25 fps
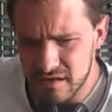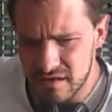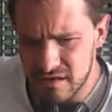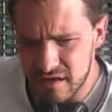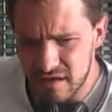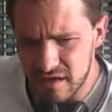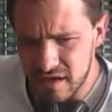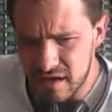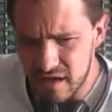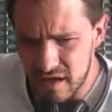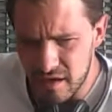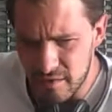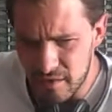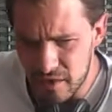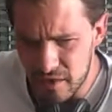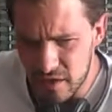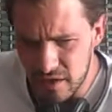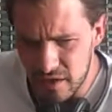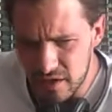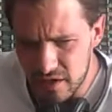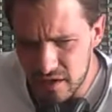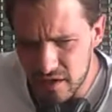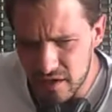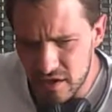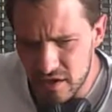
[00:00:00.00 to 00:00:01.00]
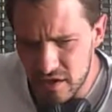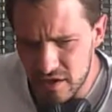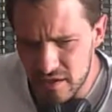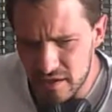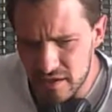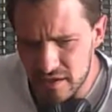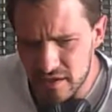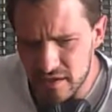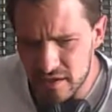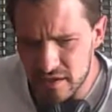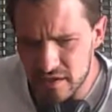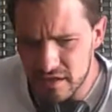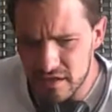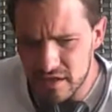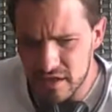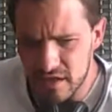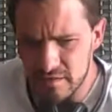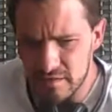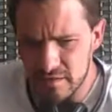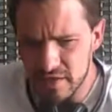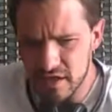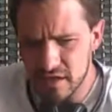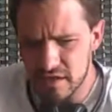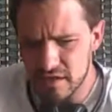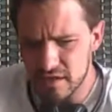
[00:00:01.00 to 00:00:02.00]
Hamayan
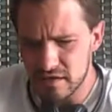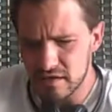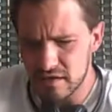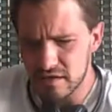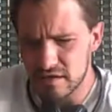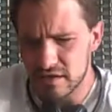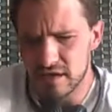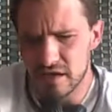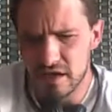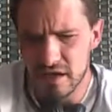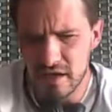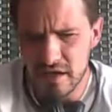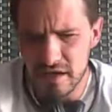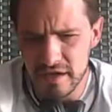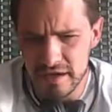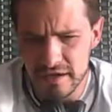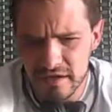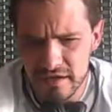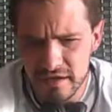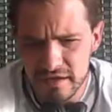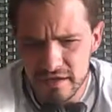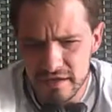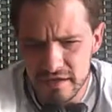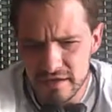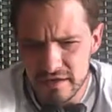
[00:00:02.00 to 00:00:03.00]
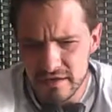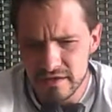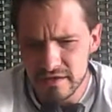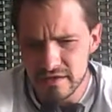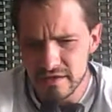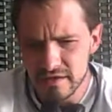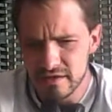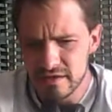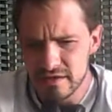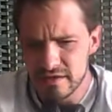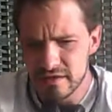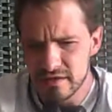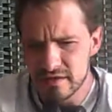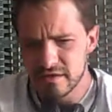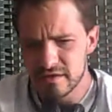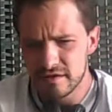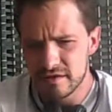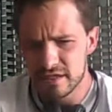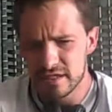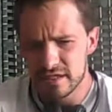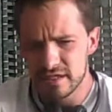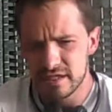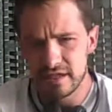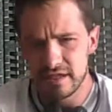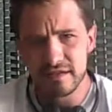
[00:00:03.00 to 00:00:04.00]
Khan.
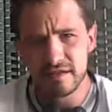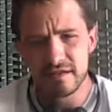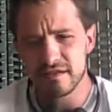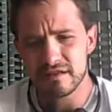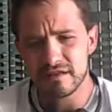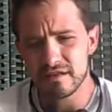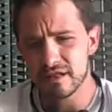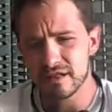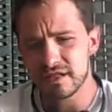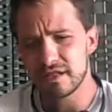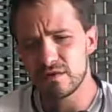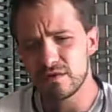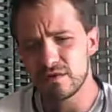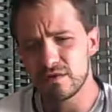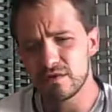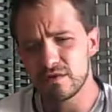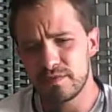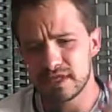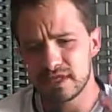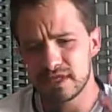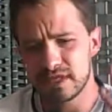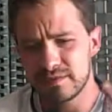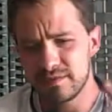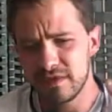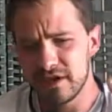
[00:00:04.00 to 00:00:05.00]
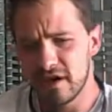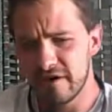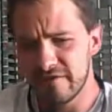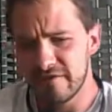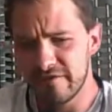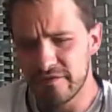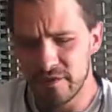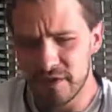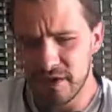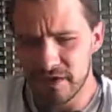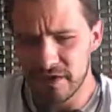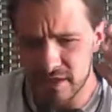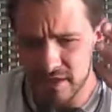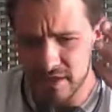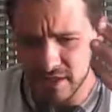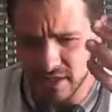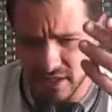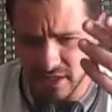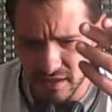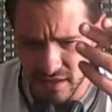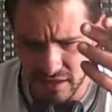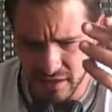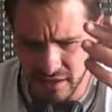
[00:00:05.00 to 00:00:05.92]
See, this is what pisses me off about this.